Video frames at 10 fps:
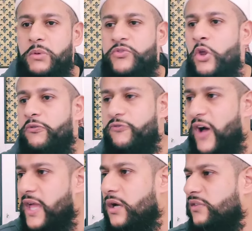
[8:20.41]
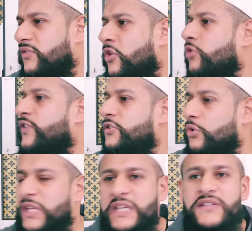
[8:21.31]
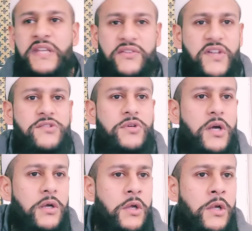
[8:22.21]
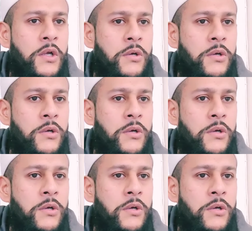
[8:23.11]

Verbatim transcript: There was no fire, there's no central heating, et cetera.